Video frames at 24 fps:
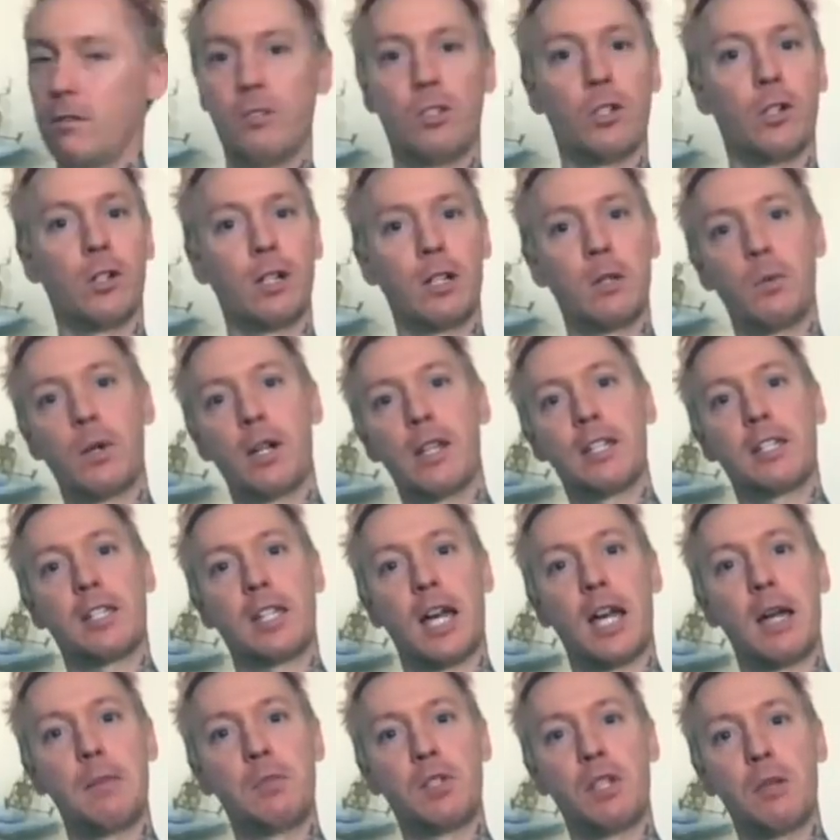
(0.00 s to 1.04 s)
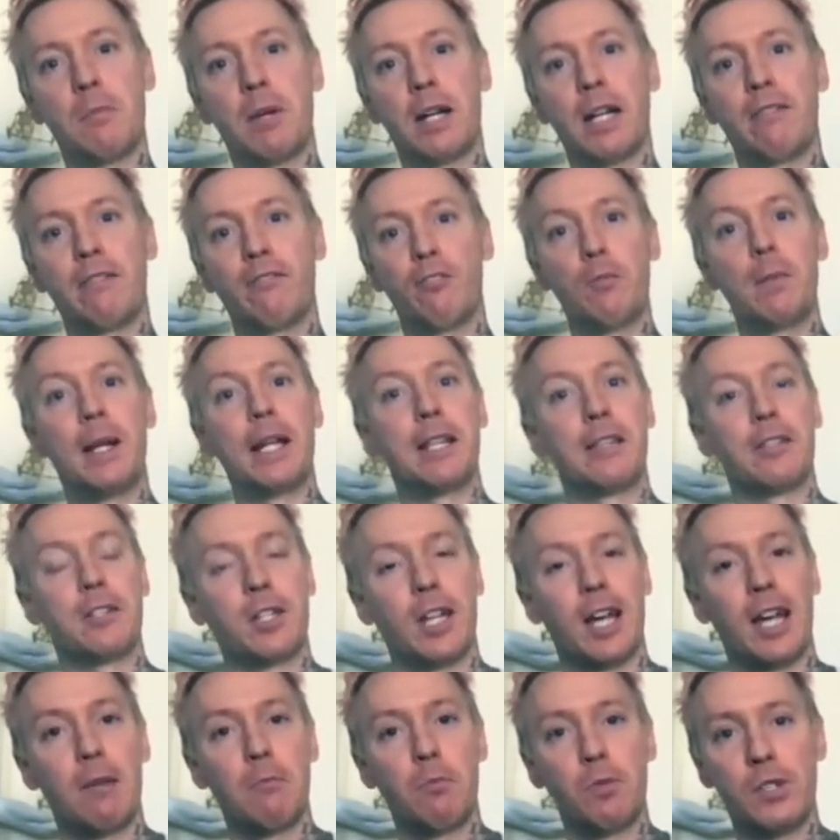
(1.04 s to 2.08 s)
during one of the times that my roommate at the
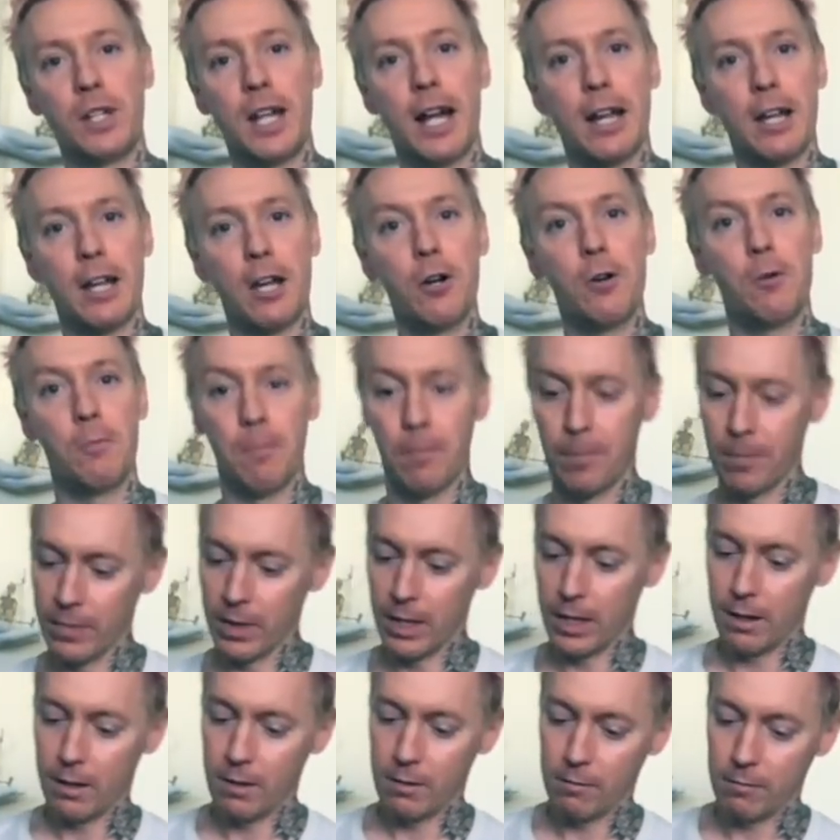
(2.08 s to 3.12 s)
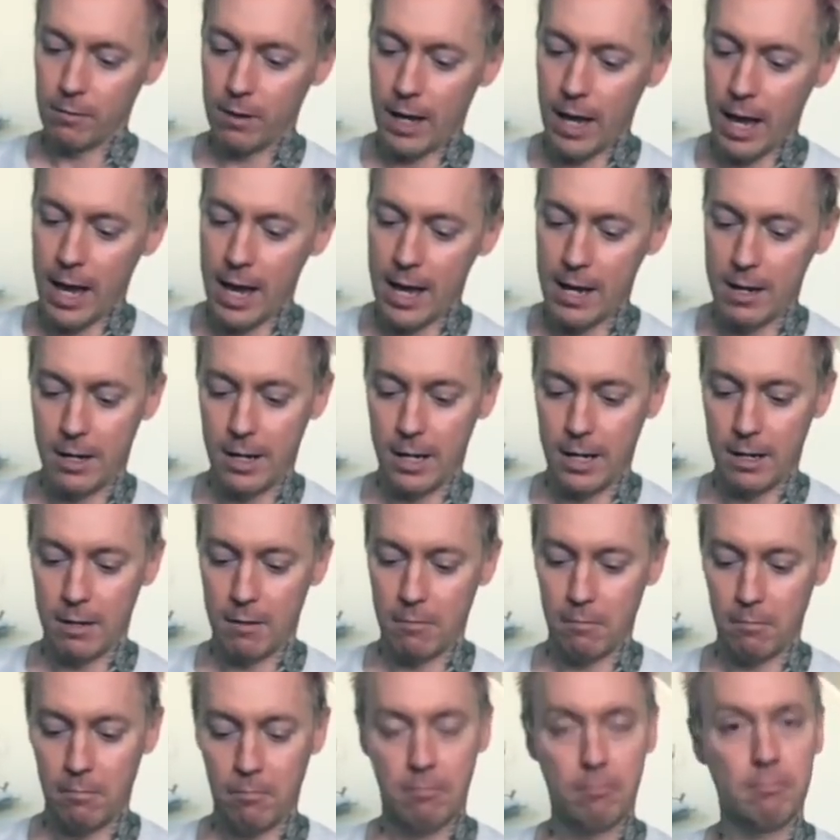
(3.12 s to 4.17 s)
time was not home, and uh,
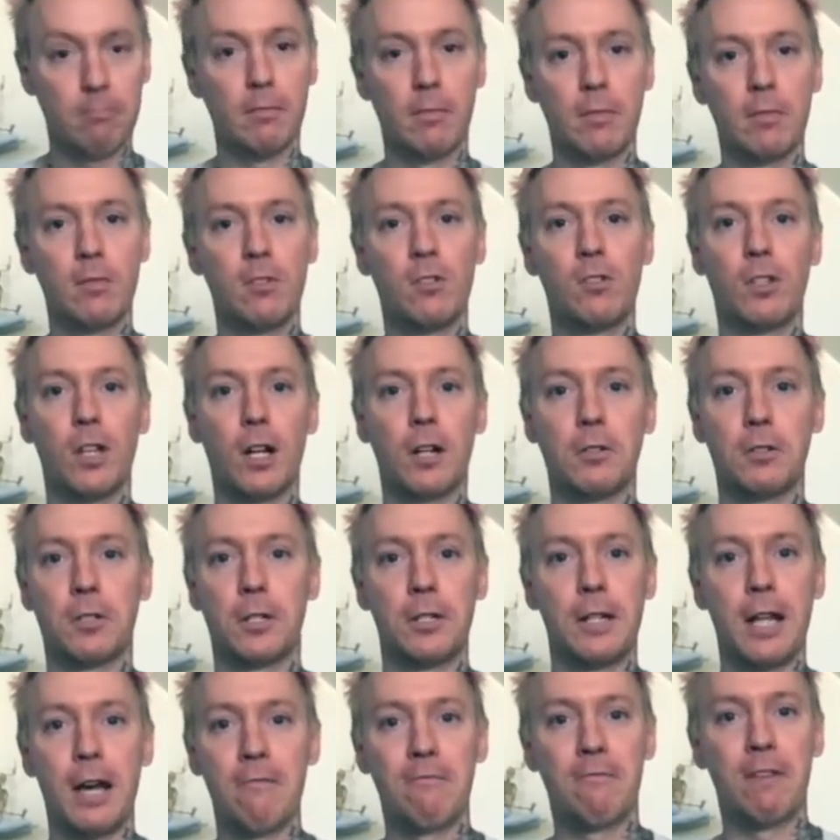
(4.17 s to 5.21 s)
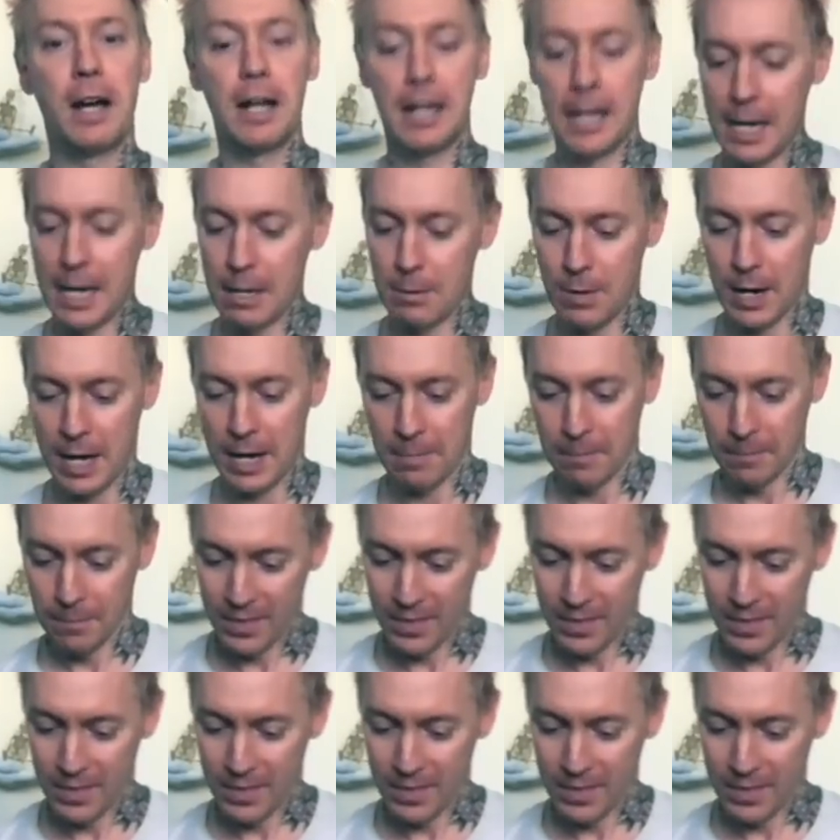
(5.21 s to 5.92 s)
some turned out fine anyway.